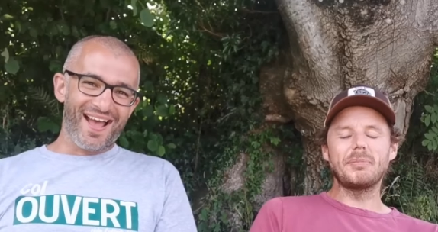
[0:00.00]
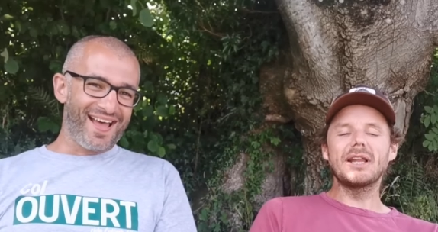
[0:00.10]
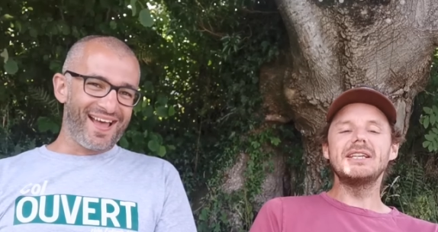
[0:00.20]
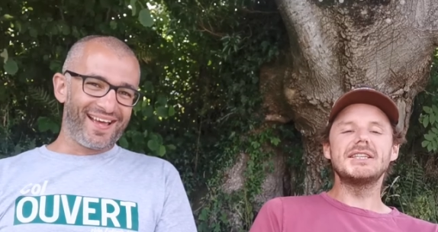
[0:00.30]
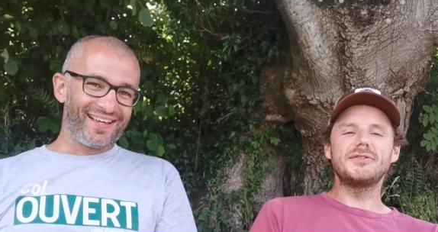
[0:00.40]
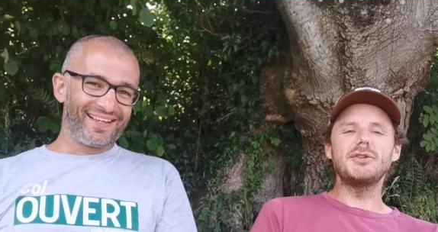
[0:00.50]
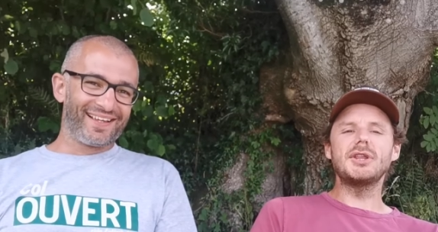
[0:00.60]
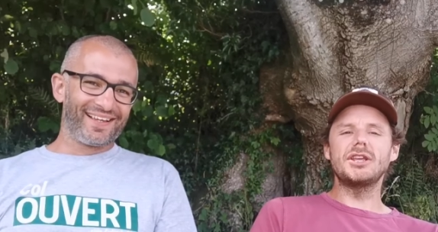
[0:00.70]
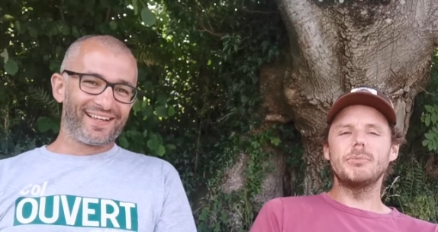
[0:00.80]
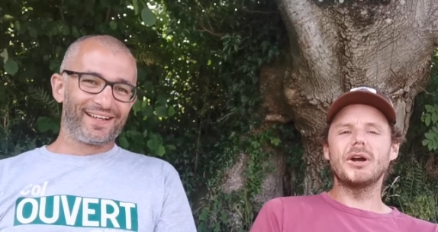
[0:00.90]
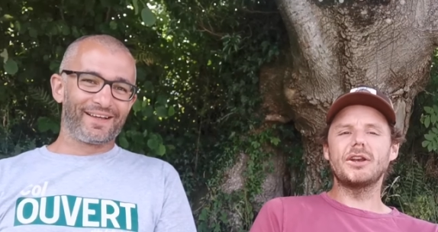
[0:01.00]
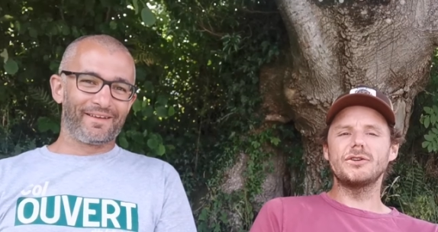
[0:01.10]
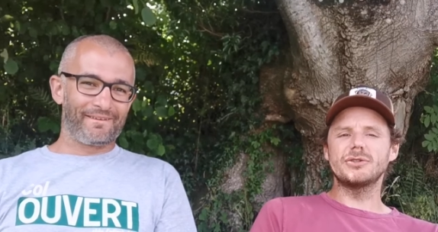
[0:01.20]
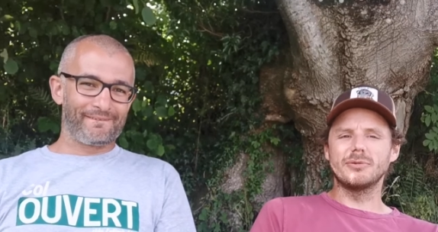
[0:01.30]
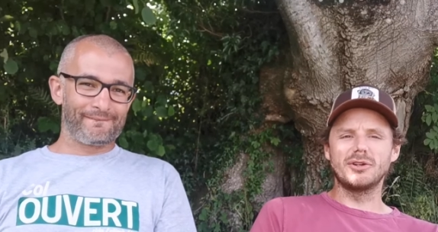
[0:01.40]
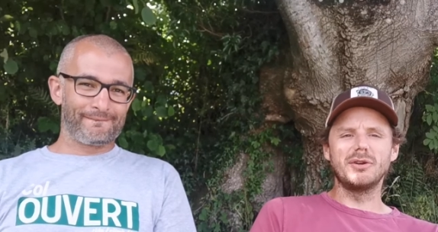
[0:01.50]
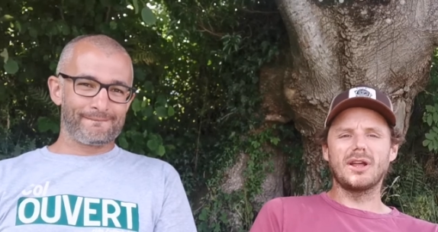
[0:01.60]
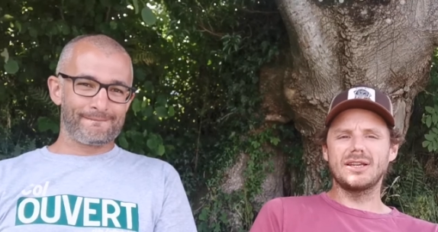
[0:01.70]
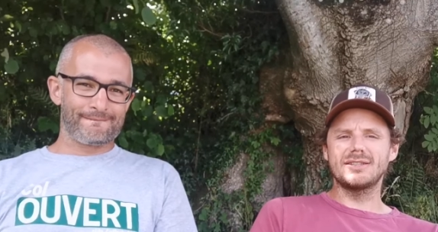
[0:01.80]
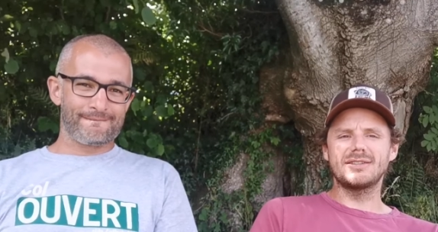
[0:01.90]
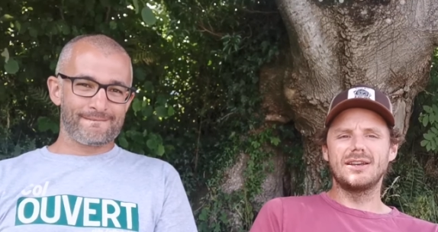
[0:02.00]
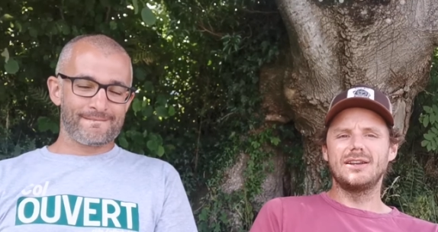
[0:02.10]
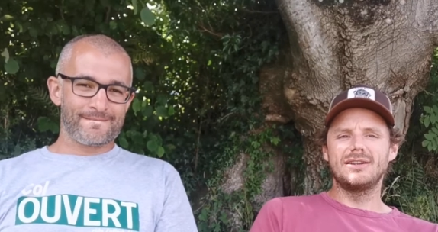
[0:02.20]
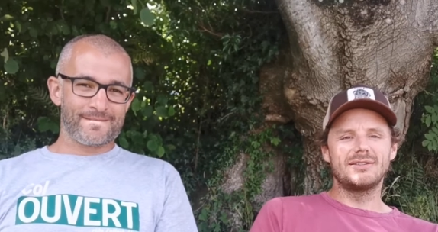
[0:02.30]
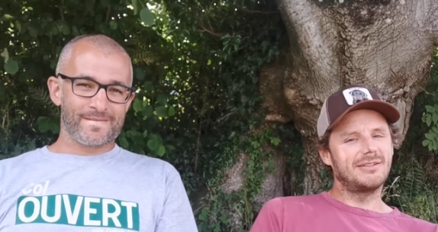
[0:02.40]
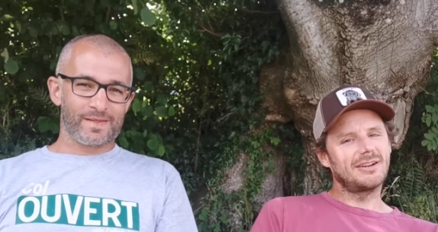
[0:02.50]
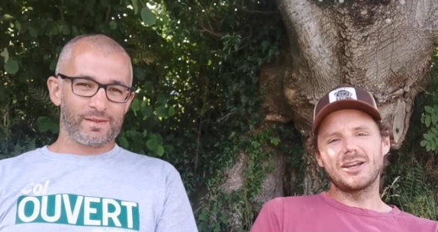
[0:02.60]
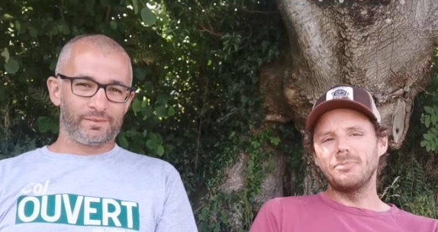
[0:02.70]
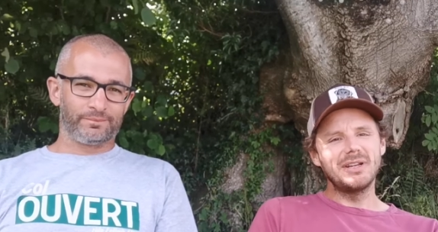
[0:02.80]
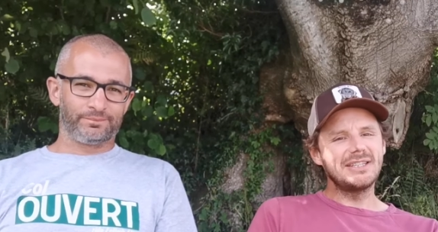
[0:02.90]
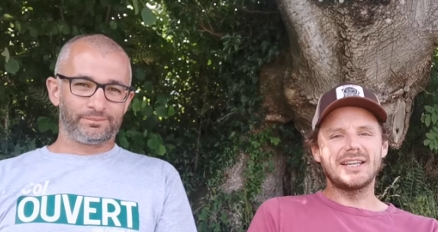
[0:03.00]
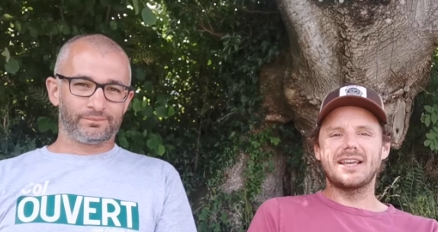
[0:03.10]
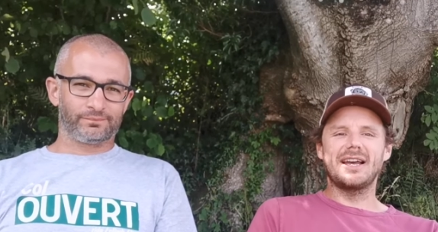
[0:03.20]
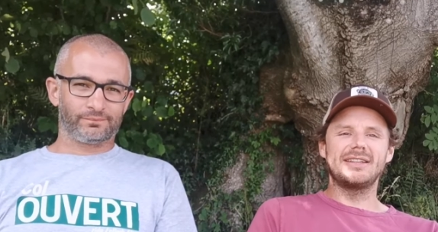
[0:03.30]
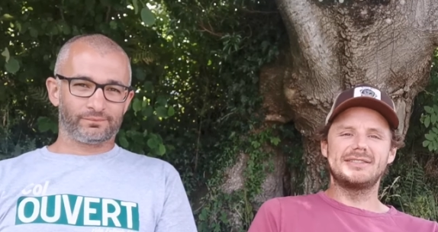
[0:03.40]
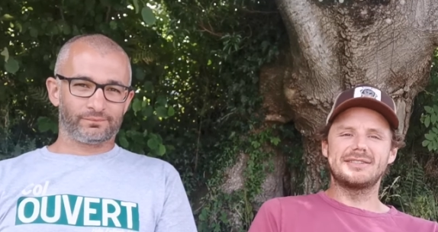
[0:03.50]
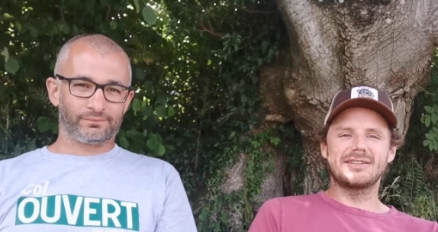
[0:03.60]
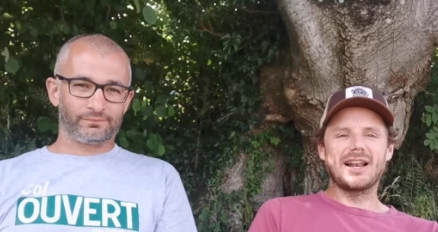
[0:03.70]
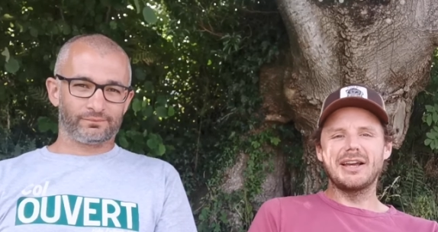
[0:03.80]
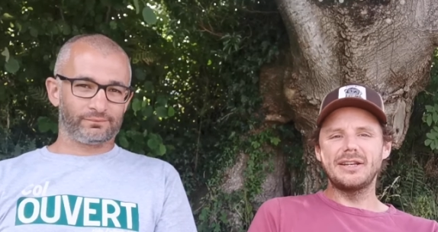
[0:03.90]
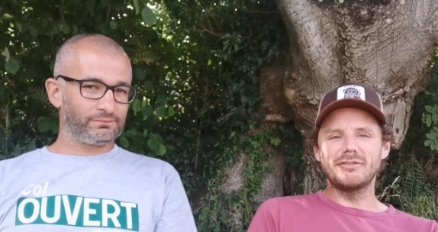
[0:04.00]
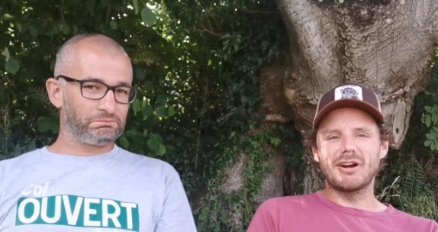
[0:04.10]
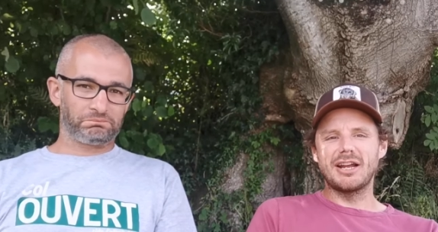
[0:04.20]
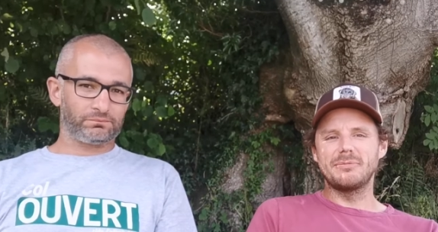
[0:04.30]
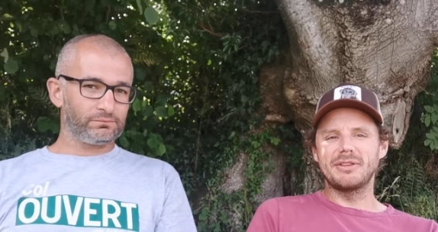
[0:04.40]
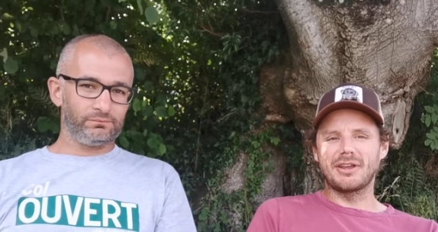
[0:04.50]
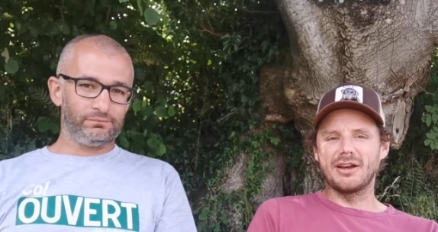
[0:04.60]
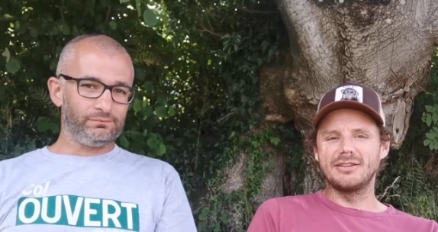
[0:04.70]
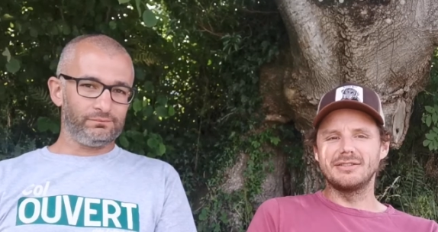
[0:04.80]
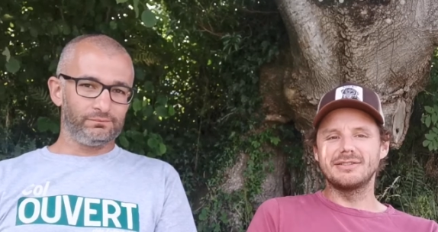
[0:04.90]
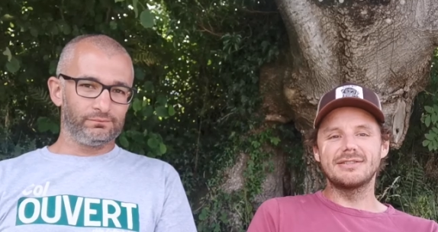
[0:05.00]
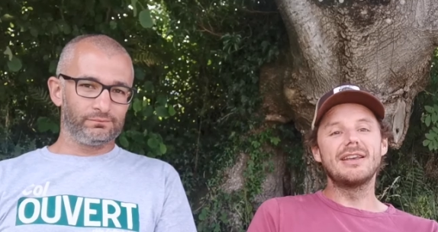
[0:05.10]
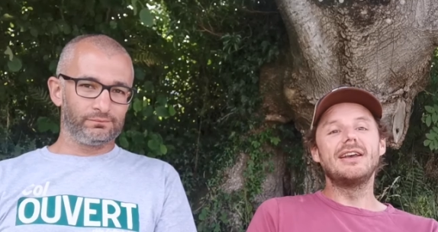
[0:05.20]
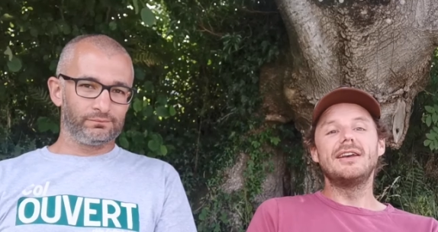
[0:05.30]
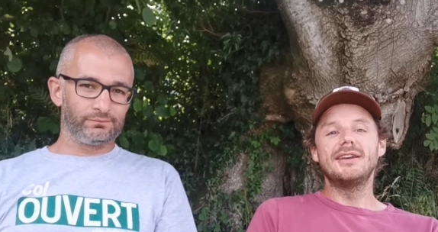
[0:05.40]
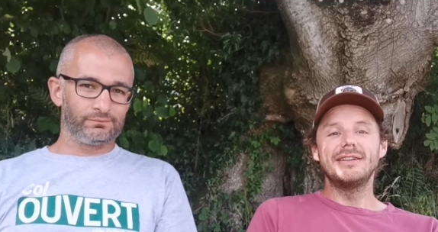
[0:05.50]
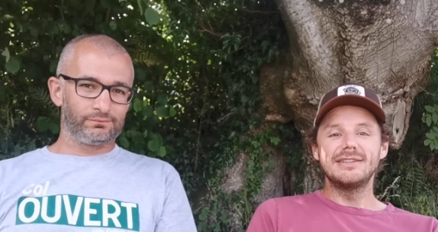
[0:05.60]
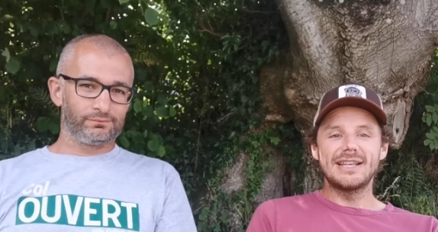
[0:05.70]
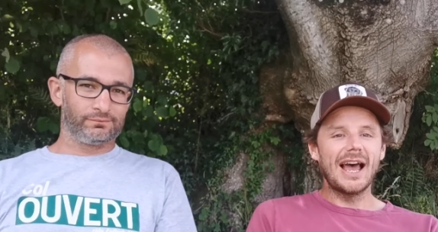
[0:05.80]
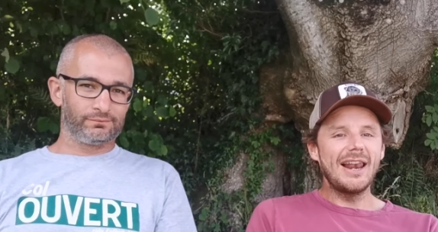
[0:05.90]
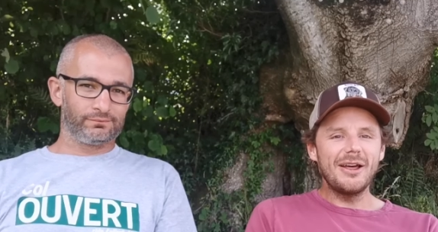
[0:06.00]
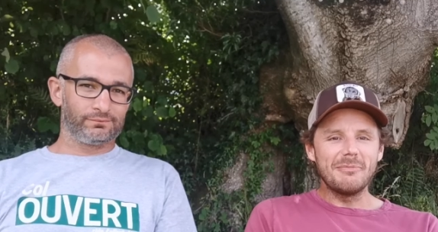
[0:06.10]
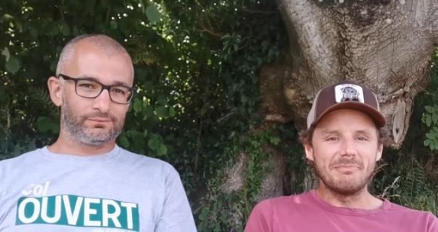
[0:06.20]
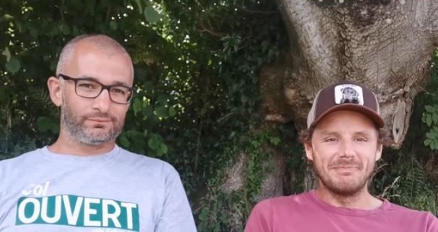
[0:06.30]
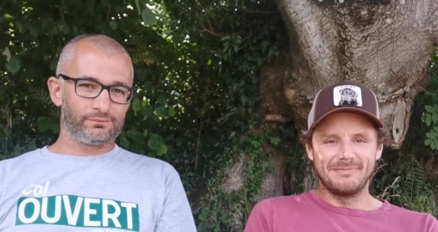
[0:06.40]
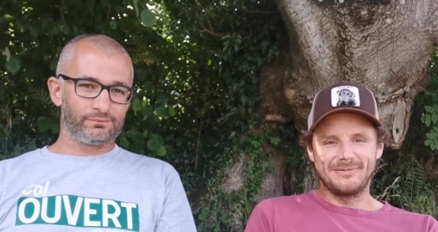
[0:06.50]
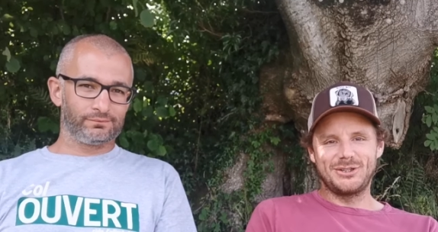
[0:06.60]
Speaker 1: But please, if you think you might know someone who likes a couple of dickheads clowning around with guns, tell them.